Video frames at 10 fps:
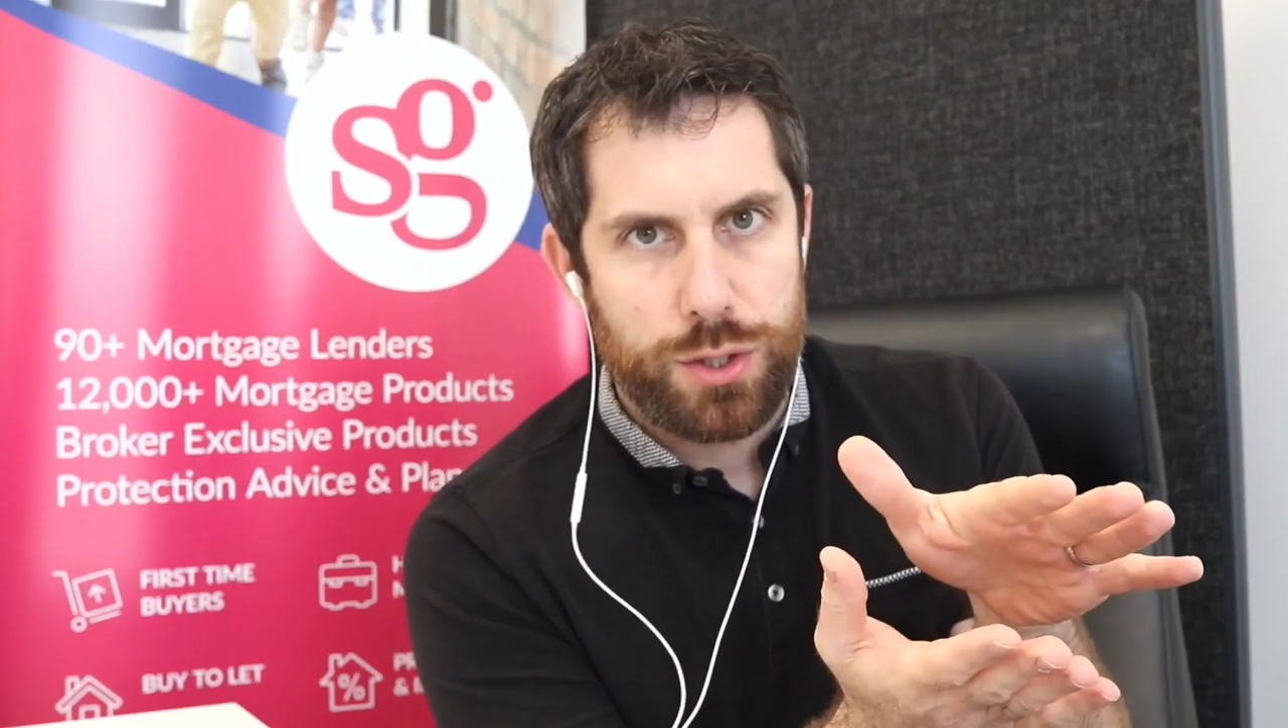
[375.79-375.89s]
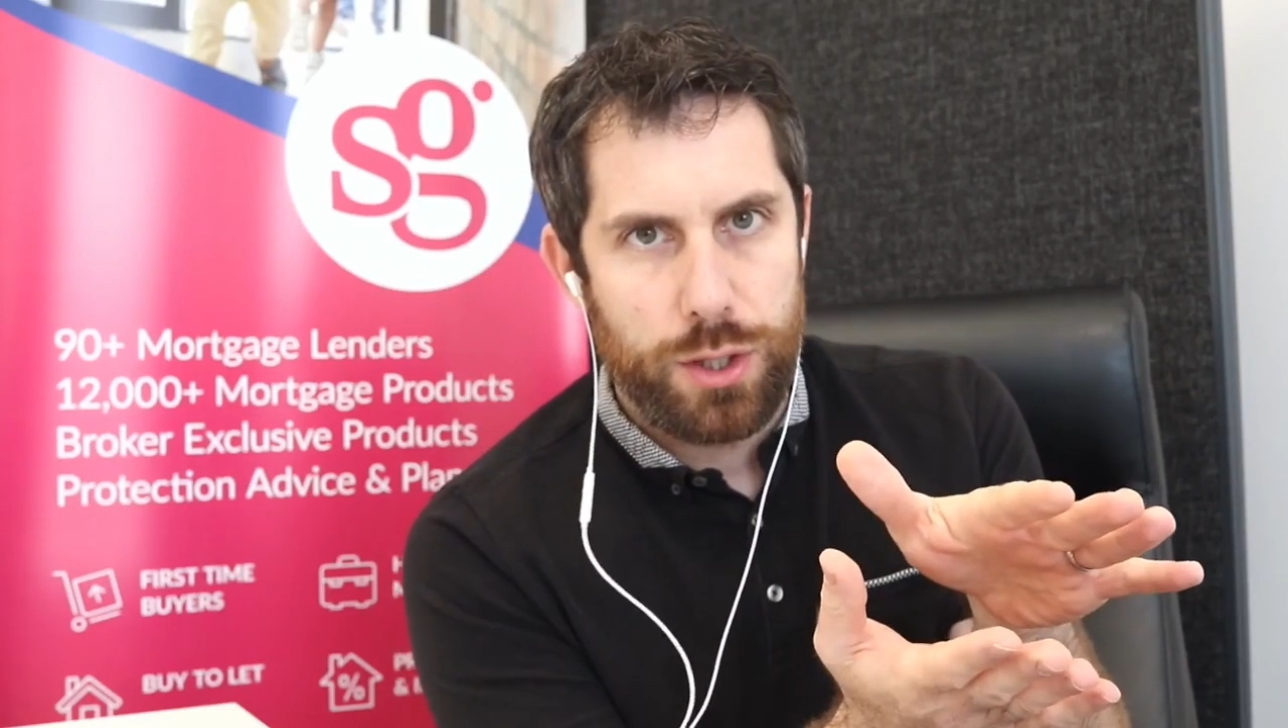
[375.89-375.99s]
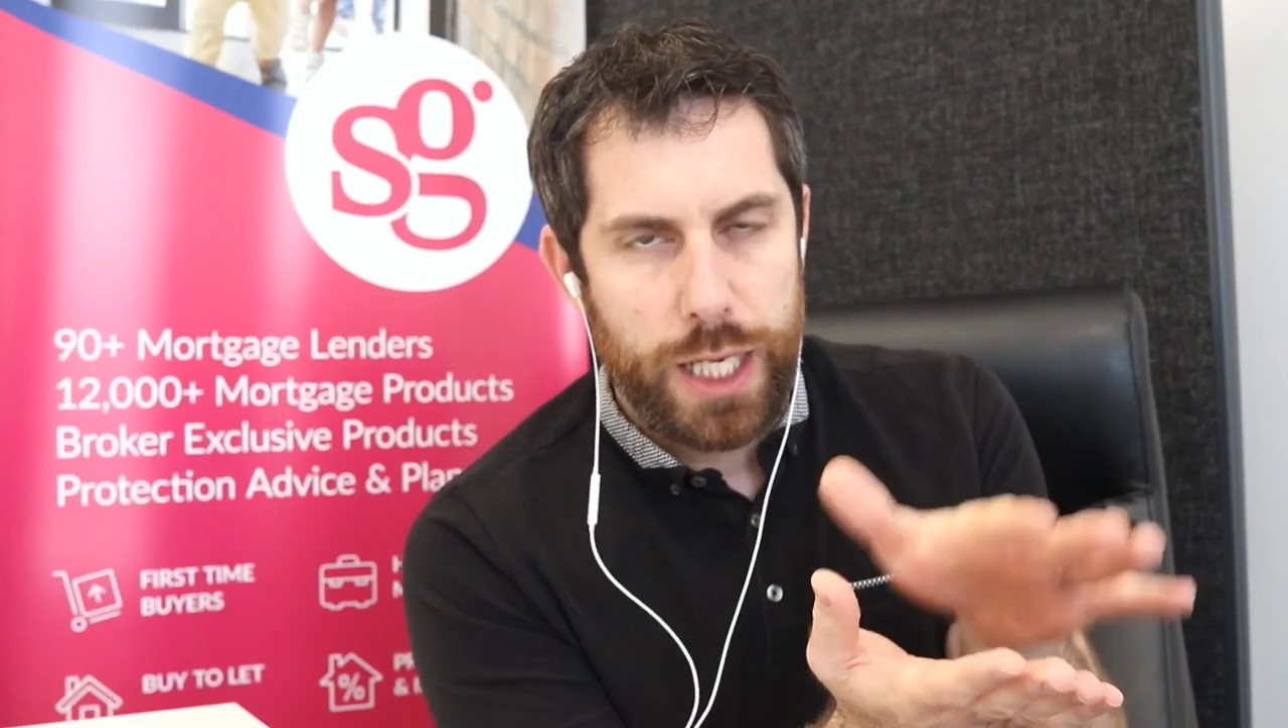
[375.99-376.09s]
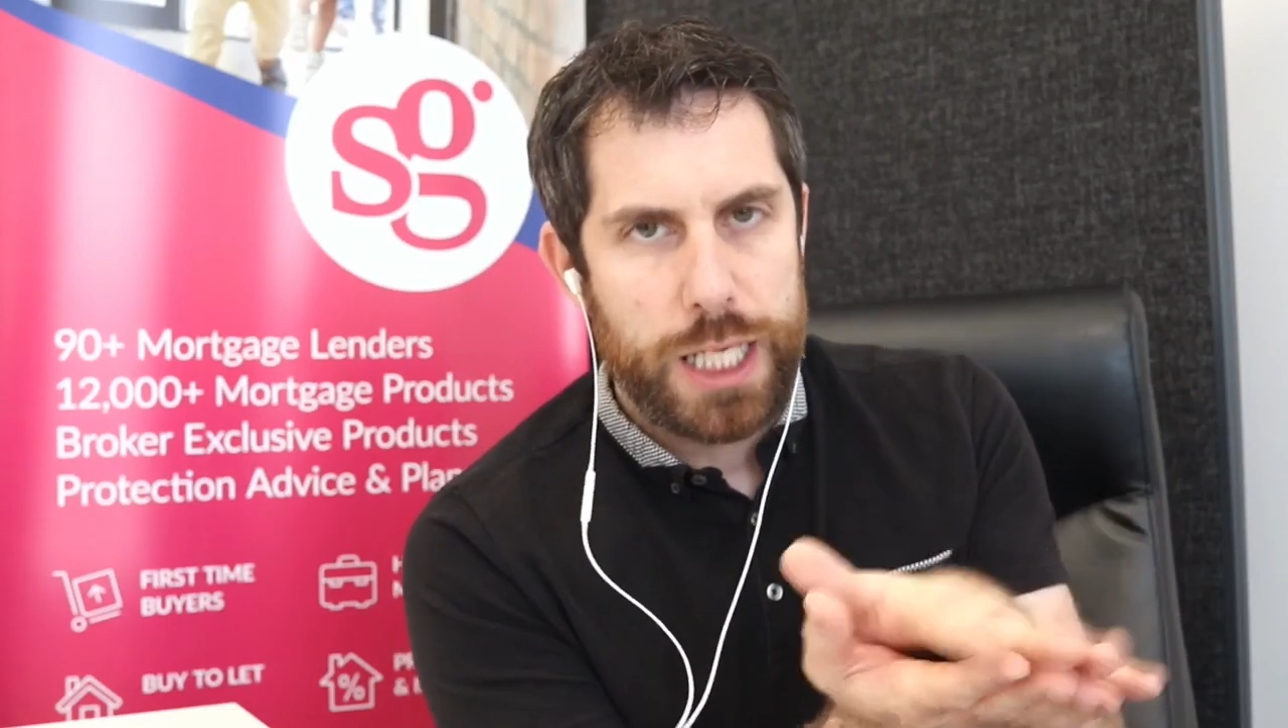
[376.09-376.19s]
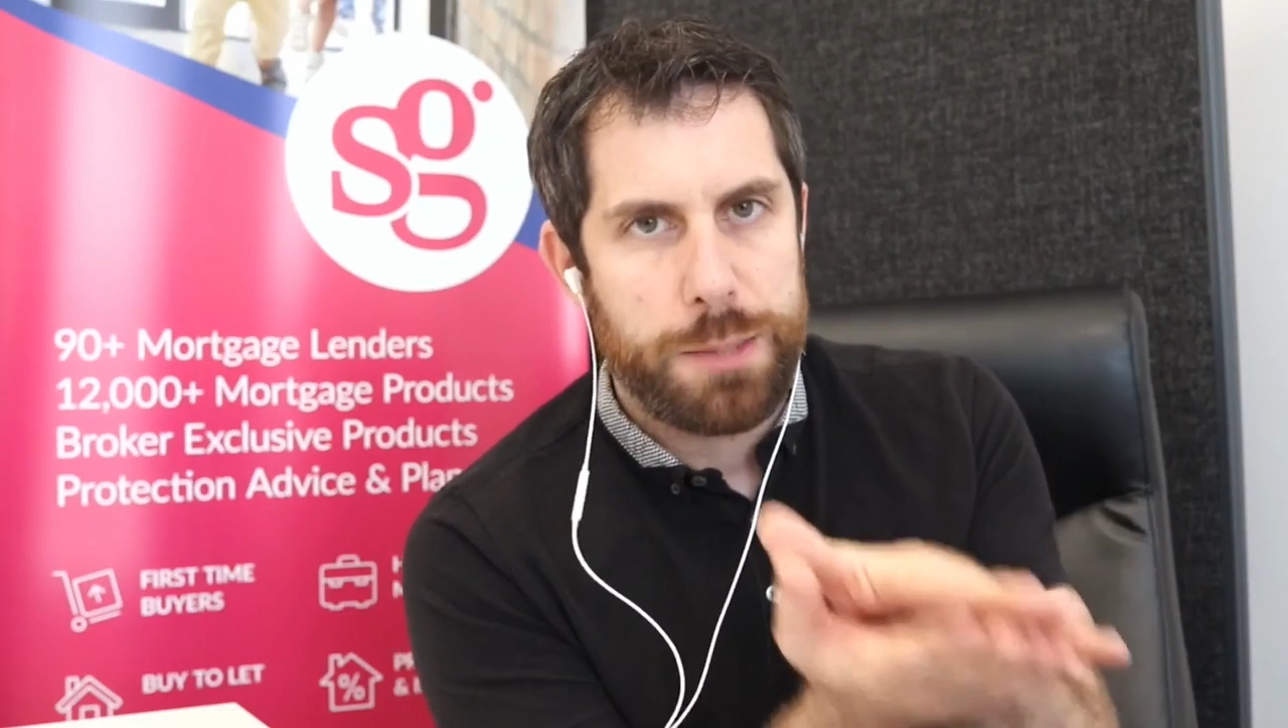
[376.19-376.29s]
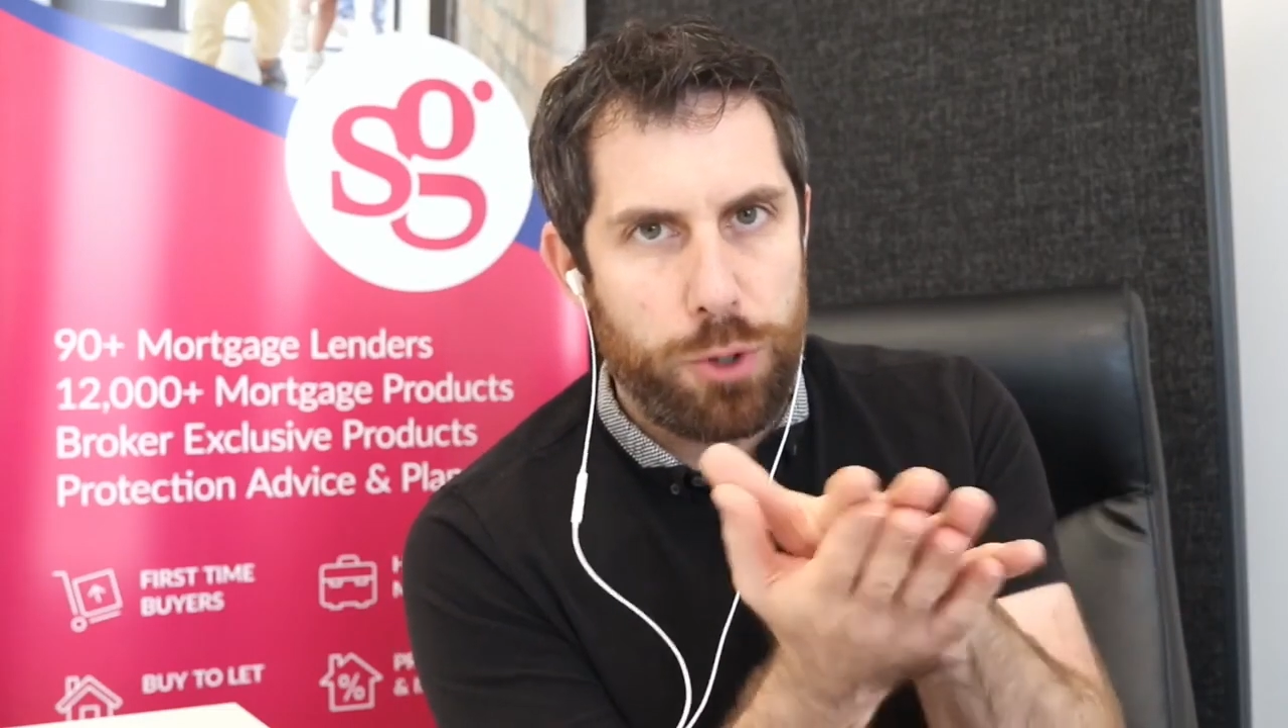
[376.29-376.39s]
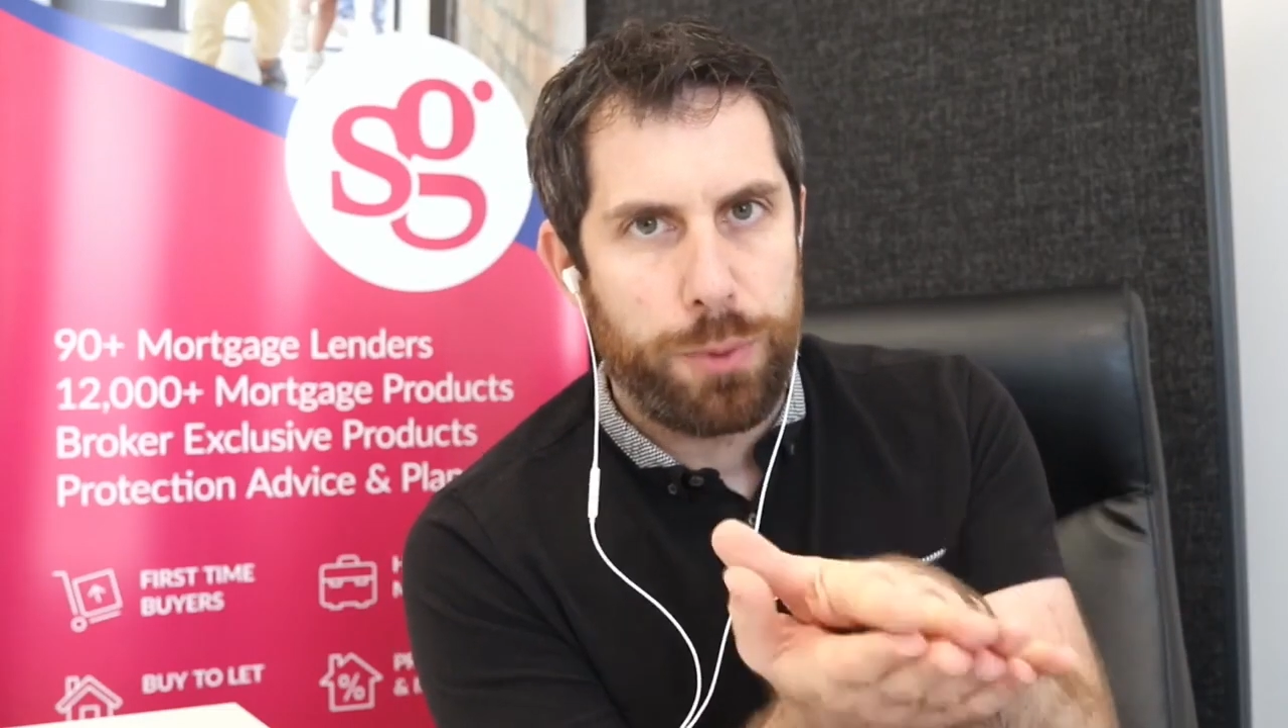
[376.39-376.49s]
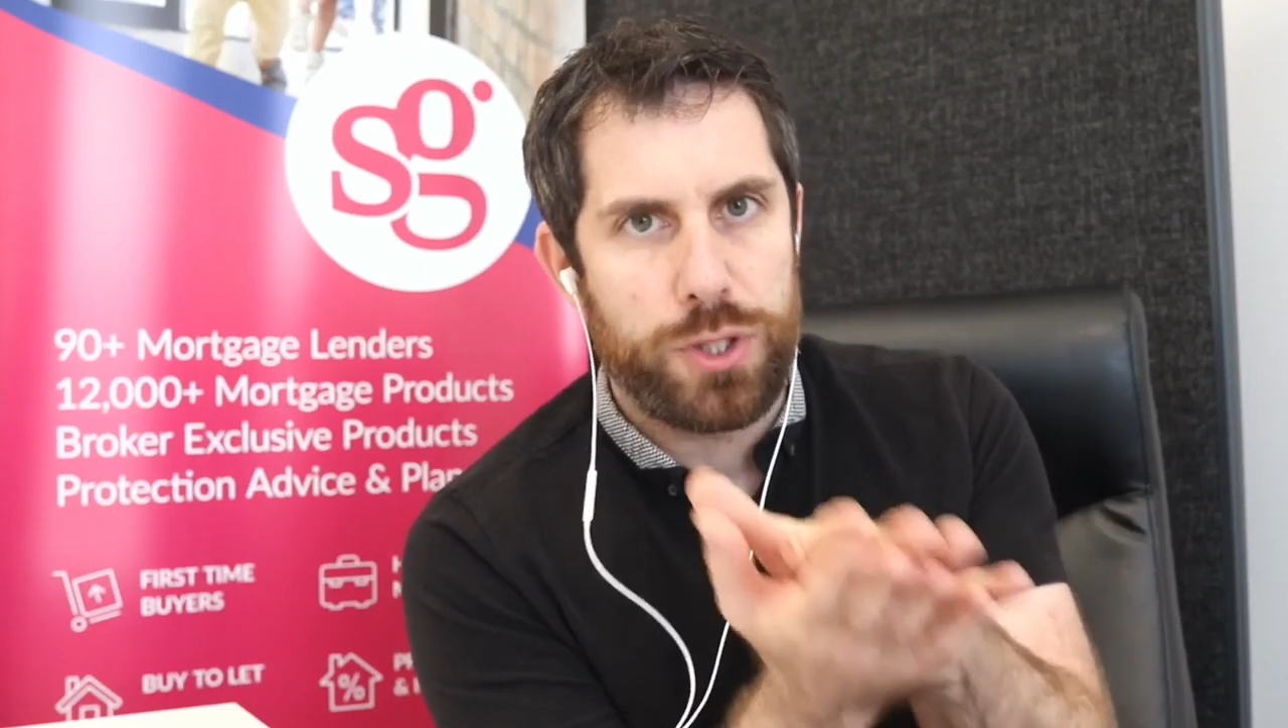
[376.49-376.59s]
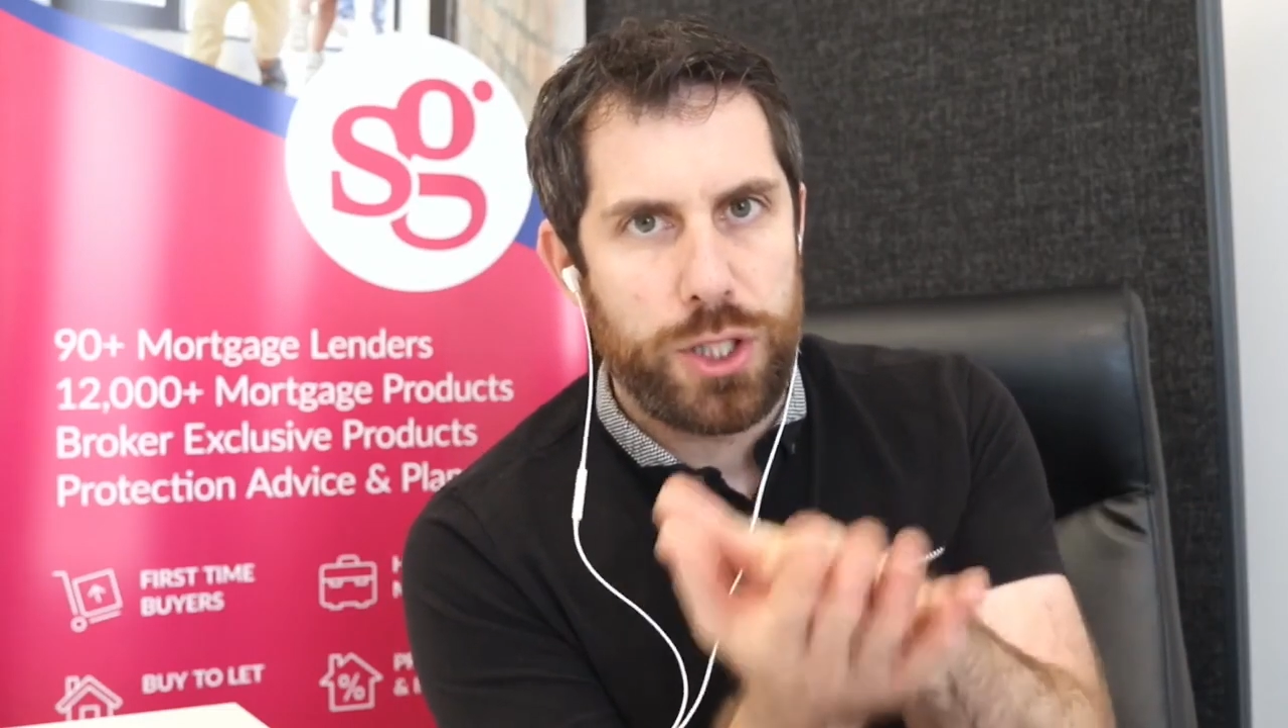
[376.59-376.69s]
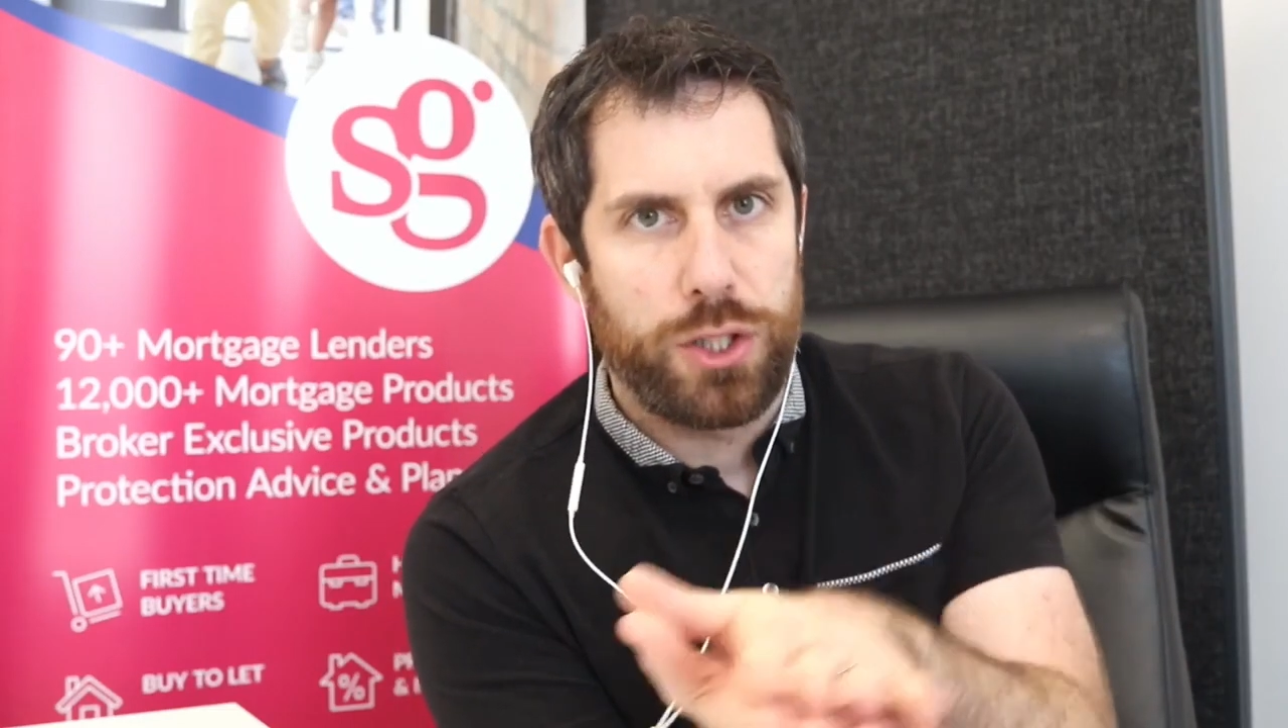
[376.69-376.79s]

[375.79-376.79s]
less property